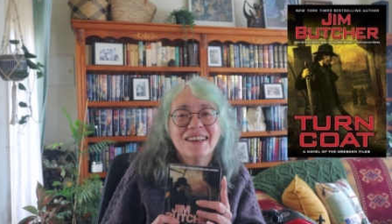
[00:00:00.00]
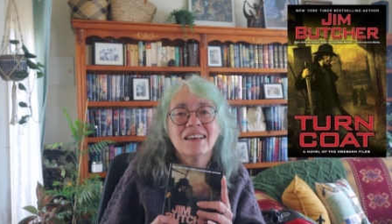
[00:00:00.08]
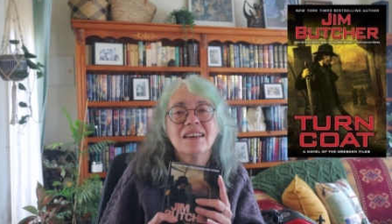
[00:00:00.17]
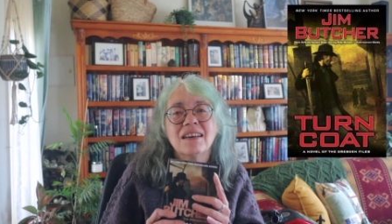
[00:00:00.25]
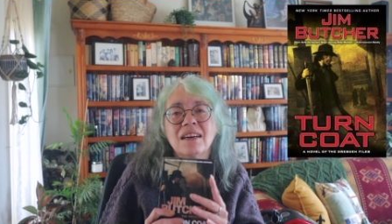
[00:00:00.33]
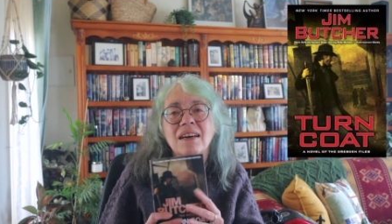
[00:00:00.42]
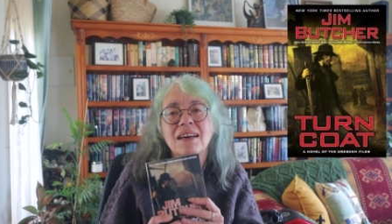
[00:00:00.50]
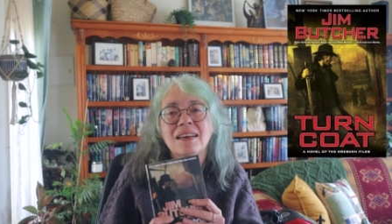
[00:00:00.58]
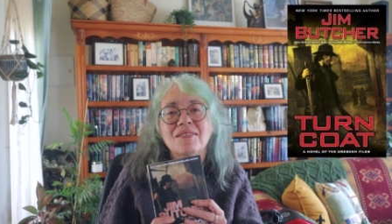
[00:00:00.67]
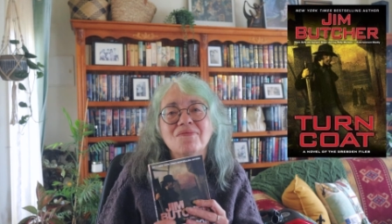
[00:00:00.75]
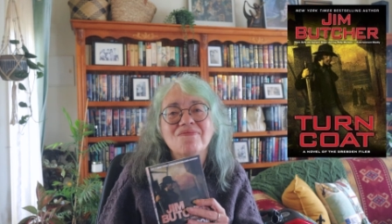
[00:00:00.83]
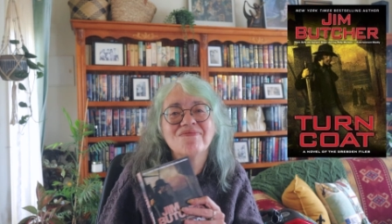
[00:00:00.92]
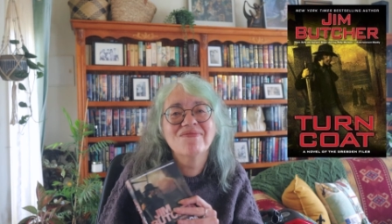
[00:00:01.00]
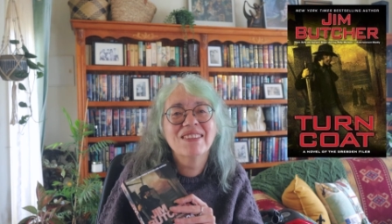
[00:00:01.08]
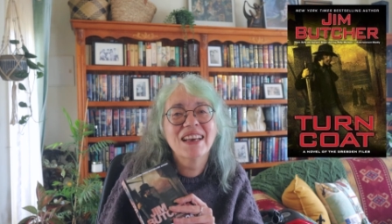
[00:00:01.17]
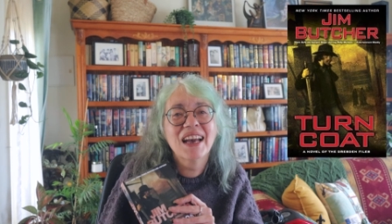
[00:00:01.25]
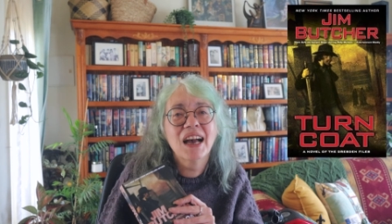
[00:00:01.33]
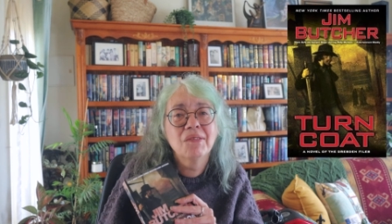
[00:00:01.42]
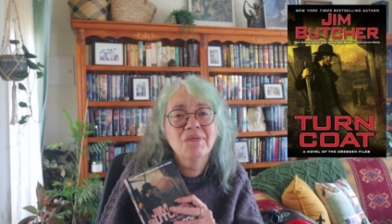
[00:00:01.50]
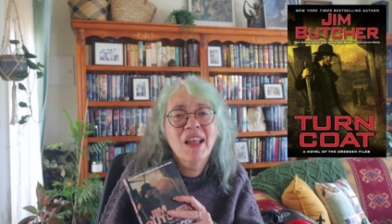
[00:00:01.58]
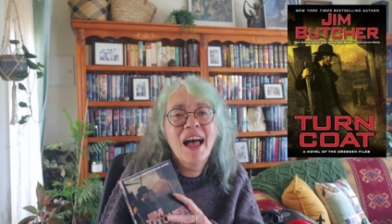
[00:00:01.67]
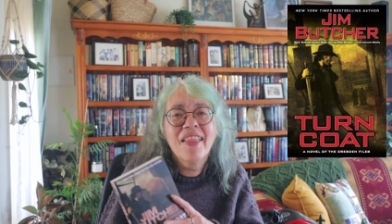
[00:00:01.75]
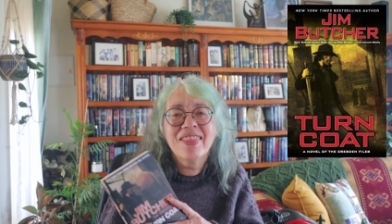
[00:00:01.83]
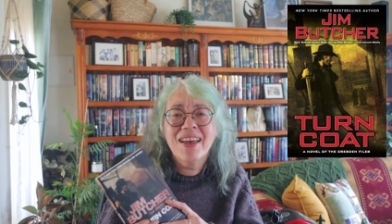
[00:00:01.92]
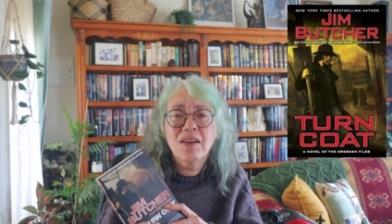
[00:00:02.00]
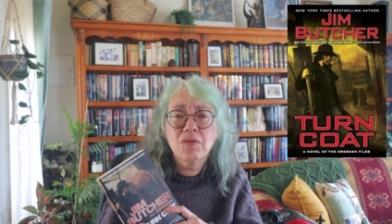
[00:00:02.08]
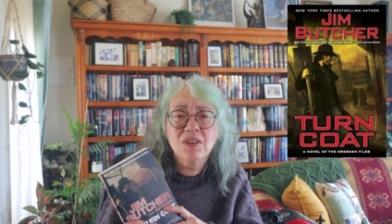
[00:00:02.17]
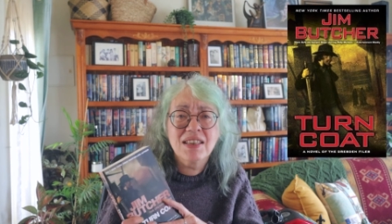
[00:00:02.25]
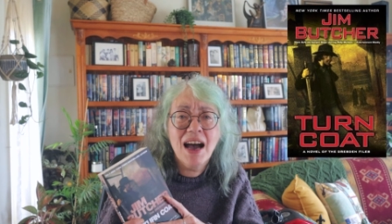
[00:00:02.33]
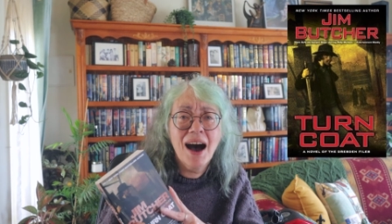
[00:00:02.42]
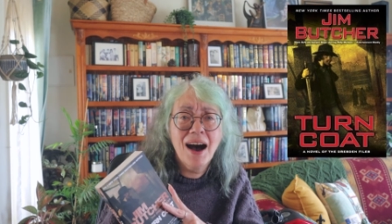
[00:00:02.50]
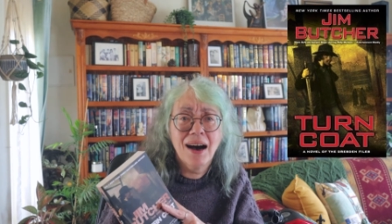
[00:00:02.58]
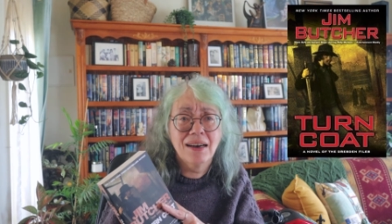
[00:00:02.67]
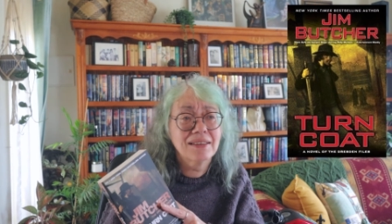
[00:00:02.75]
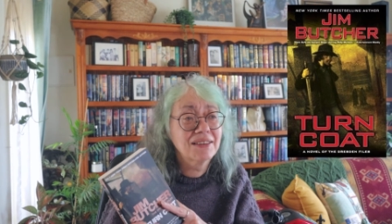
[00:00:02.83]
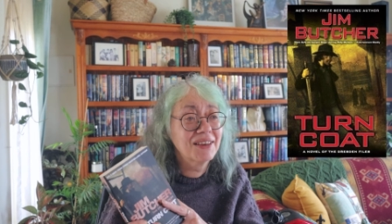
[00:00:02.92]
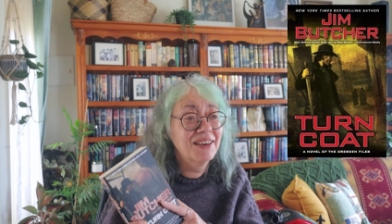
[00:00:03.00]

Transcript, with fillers: ah, yeah, that was hard.